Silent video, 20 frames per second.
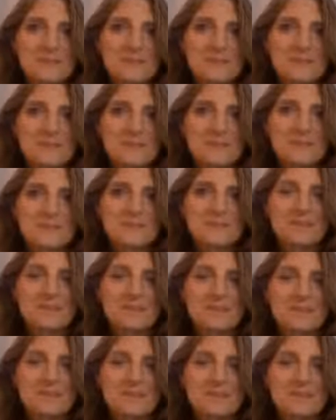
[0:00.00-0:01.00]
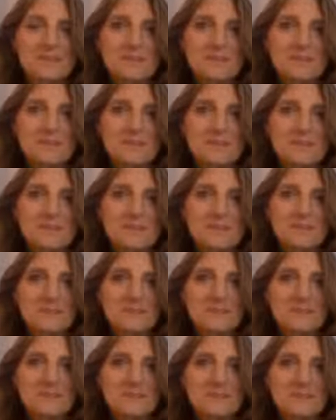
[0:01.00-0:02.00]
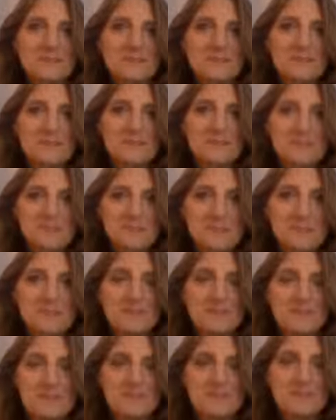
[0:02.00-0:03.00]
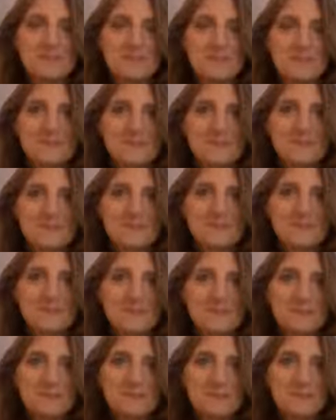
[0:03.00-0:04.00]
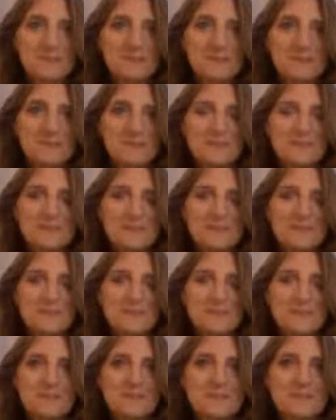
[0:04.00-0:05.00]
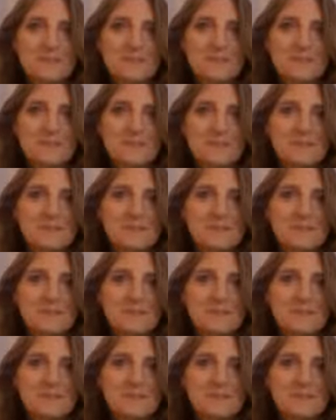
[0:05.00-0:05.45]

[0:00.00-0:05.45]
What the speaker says: This person isn't speaking.